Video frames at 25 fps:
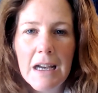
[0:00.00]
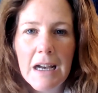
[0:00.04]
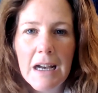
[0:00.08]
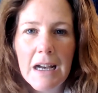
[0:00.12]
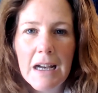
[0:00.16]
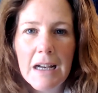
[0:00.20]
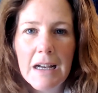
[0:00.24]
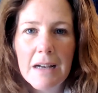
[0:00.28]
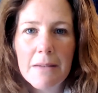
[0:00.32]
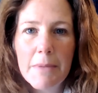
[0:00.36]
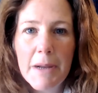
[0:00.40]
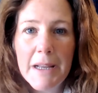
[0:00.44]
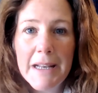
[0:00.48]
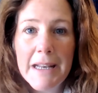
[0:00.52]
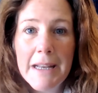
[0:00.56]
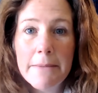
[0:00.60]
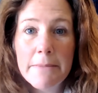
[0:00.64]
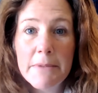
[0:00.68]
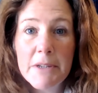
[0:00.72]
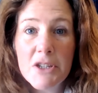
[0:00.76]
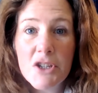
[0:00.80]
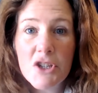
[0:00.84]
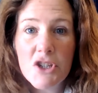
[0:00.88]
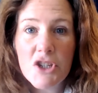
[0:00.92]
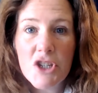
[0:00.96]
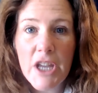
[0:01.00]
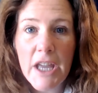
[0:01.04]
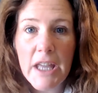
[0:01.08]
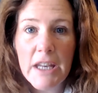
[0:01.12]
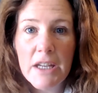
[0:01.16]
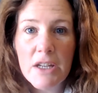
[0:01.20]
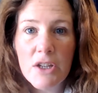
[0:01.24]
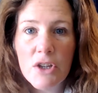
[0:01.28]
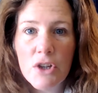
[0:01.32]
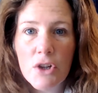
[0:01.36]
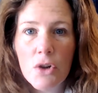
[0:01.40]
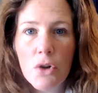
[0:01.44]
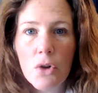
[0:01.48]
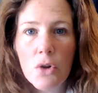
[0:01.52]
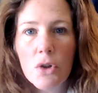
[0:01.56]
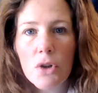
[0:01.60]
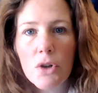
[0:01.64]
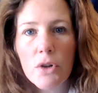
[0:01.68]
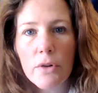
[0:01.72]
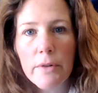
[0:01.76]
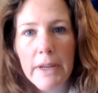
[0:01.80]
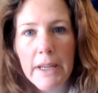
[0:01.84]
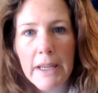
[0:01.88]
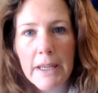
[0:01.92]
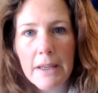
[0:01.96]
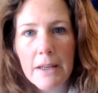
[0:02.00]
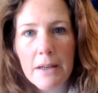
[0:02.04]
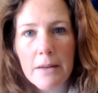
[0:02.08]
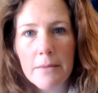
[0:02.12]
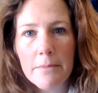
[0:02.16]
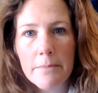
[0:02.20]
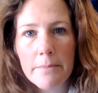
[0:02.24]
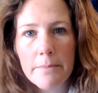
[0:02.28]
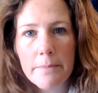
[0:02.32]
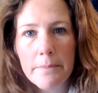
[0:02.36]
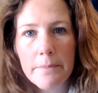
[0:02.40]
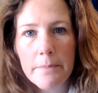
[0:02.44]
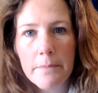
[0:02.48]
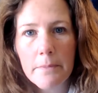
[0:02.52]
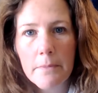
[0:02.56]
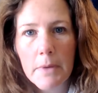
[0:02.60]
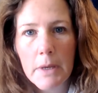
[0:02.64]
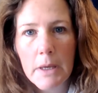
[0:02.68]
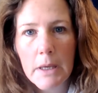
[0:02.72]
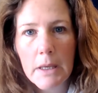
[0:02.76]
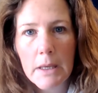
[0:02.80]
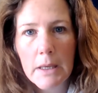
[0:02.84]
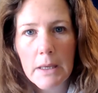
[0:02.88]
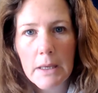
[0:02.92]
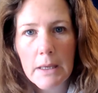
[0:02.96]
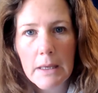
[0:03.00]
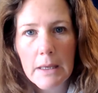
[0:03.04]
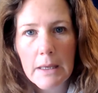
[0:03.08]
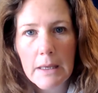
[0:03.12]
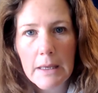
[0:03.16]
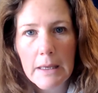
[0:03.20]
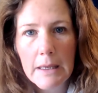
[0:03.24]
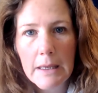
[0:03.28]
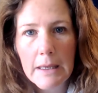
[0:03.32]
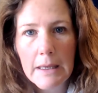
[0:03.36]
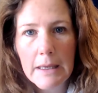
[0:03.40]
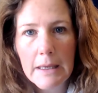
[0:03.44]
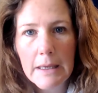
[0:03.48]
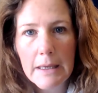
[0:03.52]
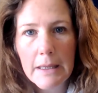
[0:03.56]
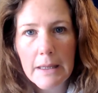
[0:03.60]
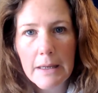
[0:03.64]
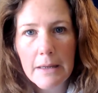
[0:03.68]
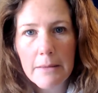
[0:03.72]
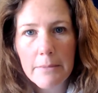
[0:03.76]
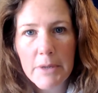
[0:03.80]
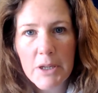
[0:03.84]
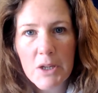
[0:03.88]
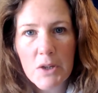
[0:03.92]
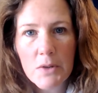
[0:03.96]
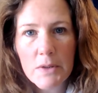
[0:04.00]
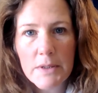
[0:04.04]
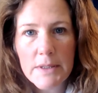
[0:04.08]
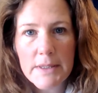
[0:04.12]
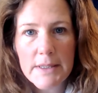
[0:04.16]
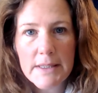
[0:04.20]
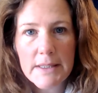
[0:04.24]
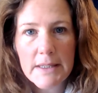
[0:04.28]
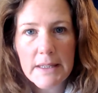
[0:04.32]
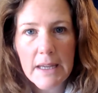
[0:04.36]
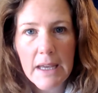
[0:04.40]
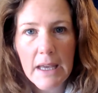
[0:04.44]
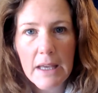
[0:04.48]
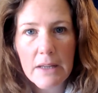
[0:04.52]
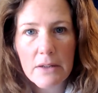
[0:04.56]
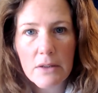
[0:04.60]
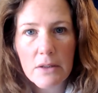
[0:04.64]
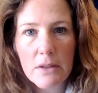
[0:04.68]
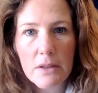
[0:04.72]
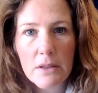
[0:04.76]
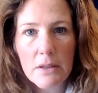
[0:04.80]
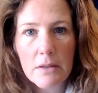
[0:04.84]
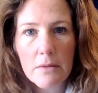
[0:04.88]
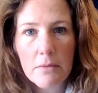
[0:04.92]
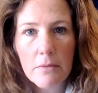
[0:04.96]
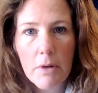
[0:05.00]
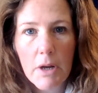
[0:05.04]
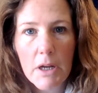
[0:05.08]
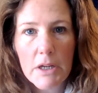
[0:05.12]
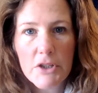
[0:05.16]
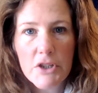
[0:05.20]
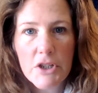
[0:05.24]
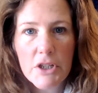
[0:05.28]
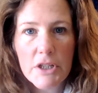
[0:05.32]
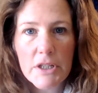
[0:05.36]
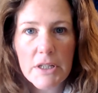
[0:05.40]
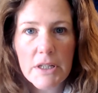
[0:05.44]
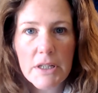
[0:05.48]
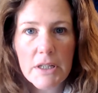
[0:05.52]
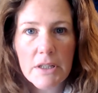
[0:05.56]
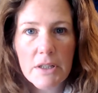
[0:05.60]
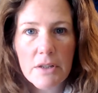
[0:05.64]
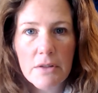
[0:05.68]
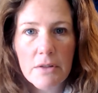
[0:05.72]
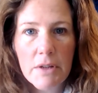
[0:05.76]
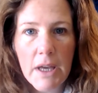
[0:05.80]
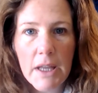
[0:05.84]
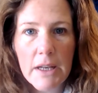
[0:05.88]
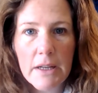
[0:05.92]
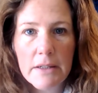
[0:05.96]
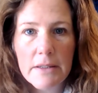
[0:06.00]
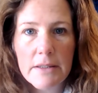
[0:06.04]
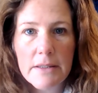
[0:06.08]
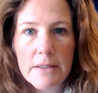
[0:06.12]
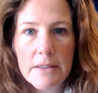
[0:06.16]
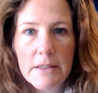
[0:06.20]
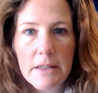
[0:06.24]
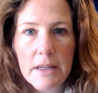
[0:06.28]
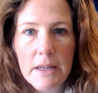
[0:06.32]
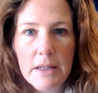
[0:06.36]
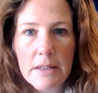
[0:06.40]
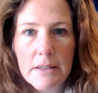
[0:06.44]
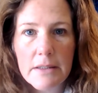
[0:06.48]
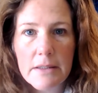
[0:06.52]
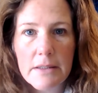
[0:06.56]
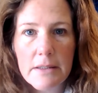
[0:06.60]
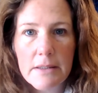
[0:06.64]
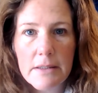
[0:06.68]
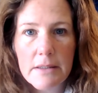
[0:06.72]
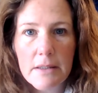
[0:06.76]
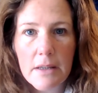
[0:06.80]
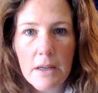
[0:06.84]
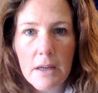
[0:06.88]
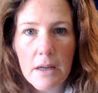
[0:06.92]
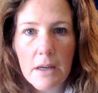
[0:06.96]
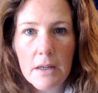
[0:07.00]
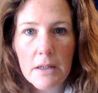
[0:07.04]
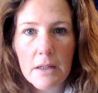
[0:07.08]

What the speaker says: My name is Shannon Nicole Kringen, and I'm here in Seattle, Washington, United States.